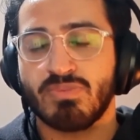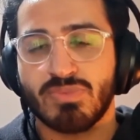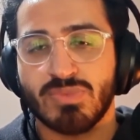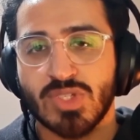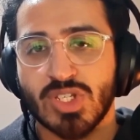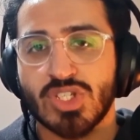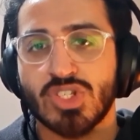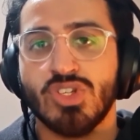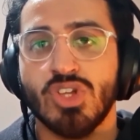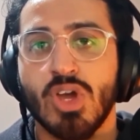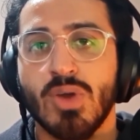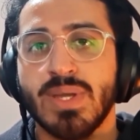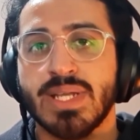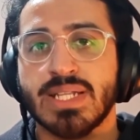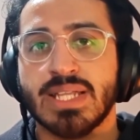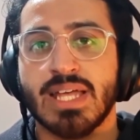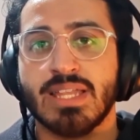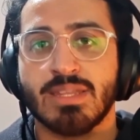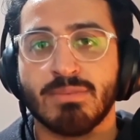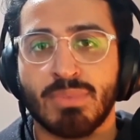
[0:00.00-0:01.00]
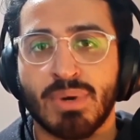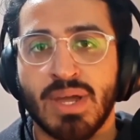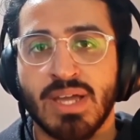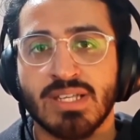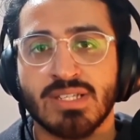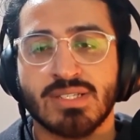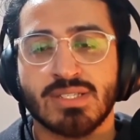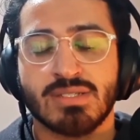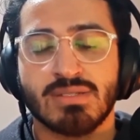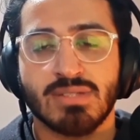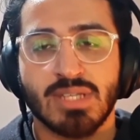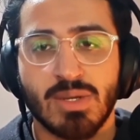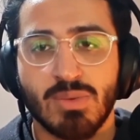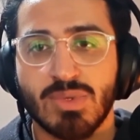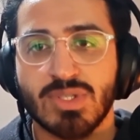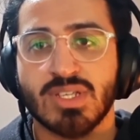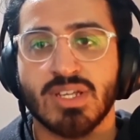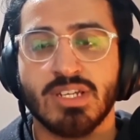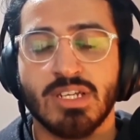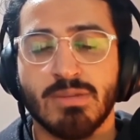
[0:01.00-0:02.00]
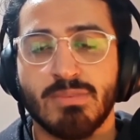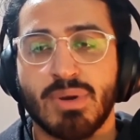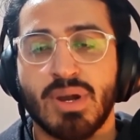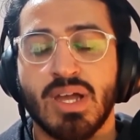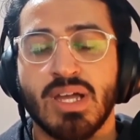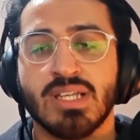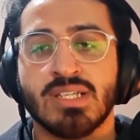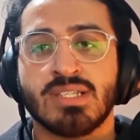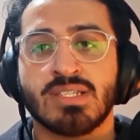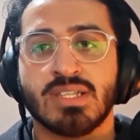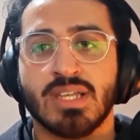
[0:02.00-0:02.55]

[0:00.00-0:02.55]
just knowing that the price, it was underpriced,